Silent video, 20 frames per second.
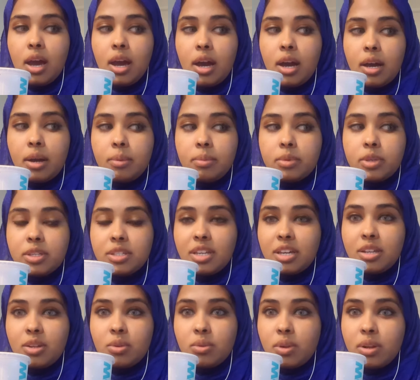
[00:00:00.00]
Because
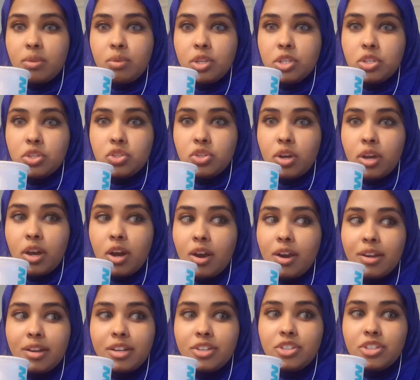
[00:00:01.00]
I don't need to try
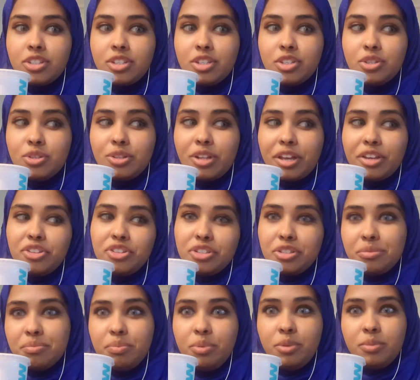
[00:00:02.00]
hard. I just need to
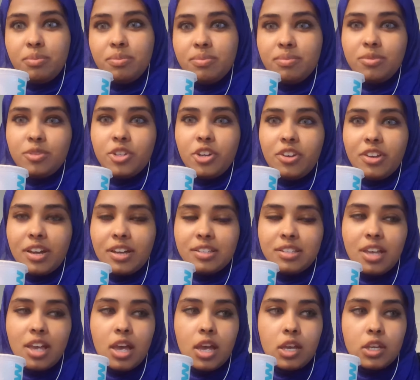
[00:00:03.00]
just boop, show you
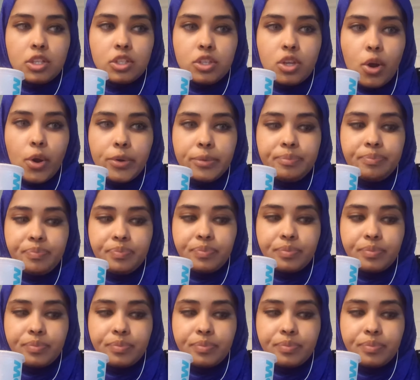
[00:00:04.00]
guys. So,